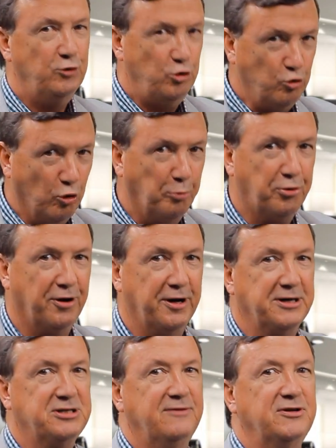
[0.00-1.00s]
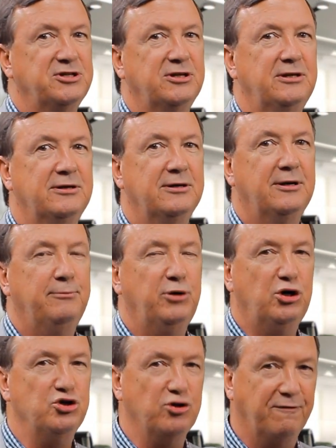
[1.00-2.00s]
Your productivity,
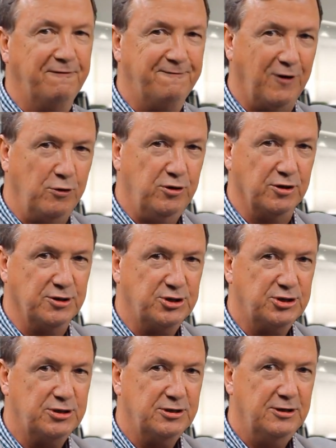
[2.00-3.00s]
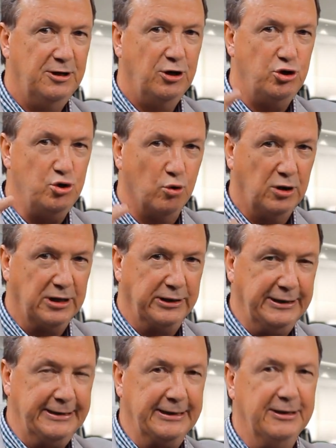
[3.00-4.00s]
because you're focused, you're
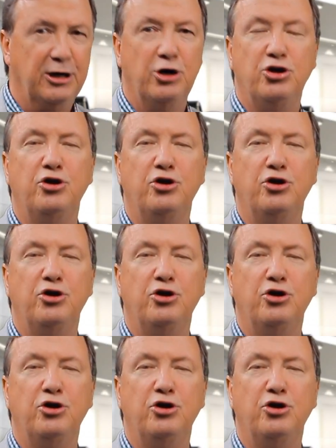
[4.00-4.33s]
clear.